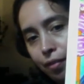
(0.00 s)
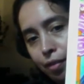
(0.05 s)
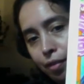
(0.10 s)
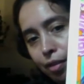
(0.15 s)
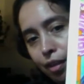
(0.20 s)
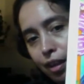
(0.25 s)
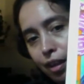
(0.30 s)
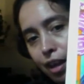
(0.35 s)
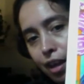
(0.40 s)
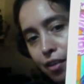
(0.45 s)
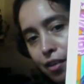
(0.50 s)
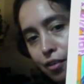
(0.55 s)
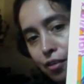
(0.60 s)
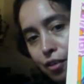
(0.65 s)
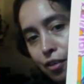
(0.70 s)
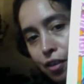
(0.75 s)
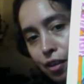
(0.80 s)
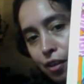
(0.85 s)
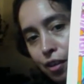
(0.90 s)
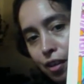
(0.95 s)
The cat is
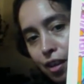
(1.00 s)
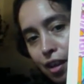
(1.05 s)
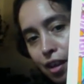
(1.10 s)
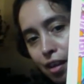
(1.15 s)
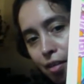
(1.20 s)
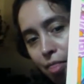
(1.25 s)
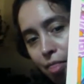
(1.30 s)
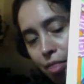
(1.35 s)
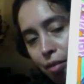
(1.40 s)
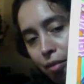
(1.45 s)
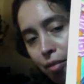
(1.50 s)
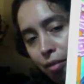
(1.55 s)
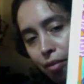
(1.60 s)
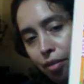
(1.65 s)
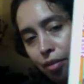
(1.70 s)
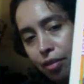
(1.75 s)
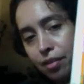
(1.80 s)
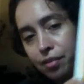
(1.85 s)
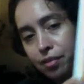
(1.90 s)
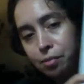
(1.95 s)
cute, yeah.
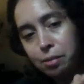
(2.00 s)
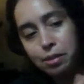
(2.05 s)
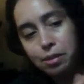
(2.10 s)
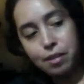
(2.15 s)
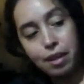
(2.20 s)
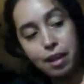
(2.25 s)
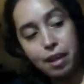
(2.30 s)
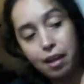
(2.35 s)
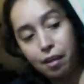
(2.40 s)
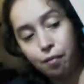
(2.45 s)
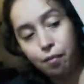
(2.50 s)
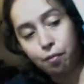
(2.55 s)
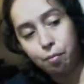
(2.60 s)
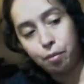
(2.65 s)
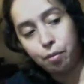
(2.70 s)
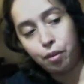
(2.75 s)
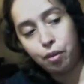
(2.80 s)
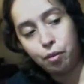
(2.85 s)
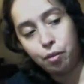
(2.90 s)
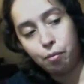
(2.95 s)
This was the hair from
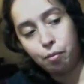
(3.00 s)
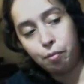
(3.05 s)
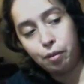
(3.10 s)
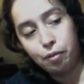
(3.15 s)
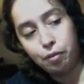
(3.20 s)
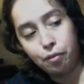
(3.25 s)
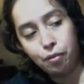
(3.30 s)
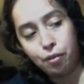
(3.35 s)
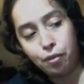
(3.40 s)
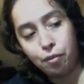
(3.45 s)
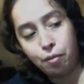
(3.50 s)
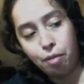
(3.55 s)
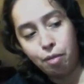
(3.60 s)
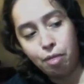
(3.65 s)
the humans, so